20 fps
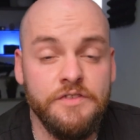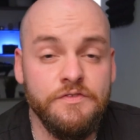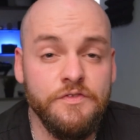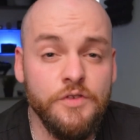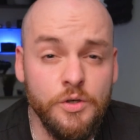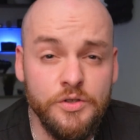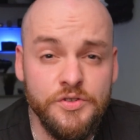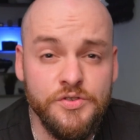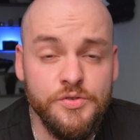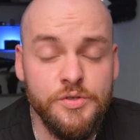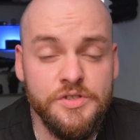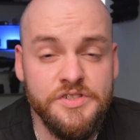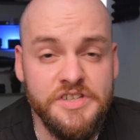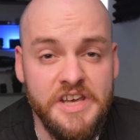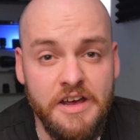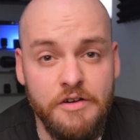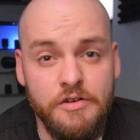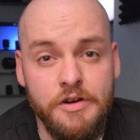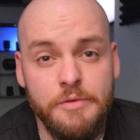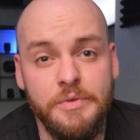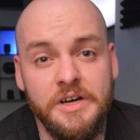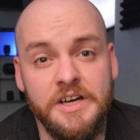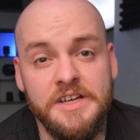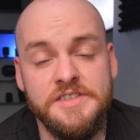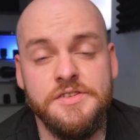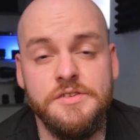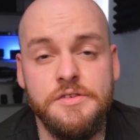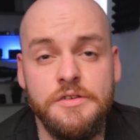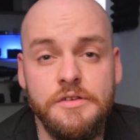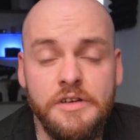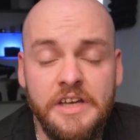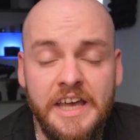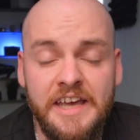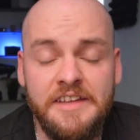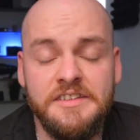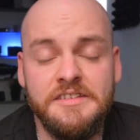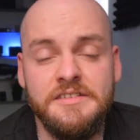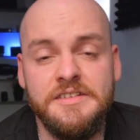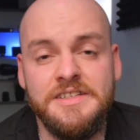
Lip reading: For 2 terabytes you get a